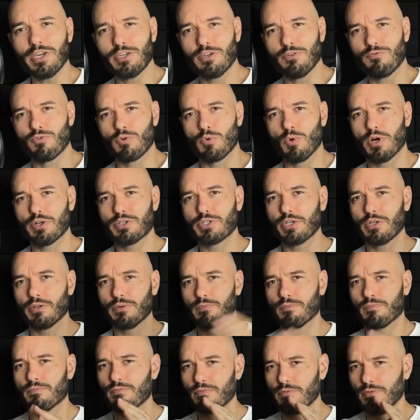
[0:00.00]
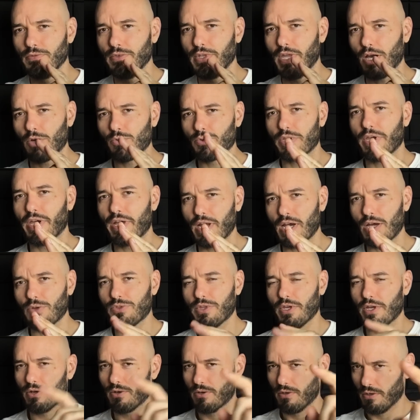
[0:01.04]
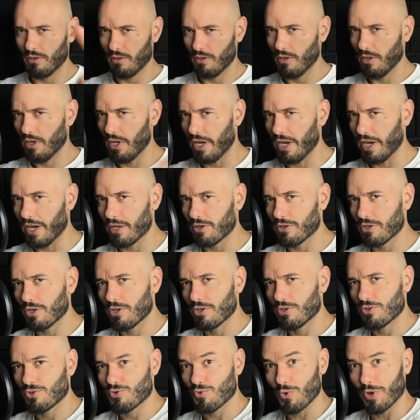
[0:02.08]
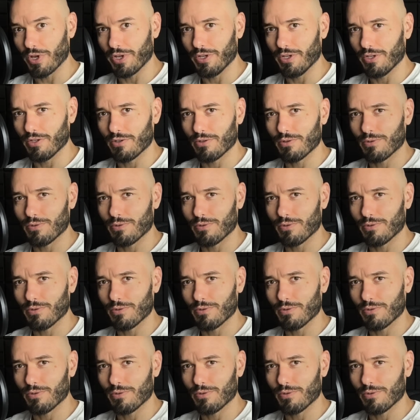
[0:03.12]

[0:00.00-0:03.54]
you for watching. Now get out there and train.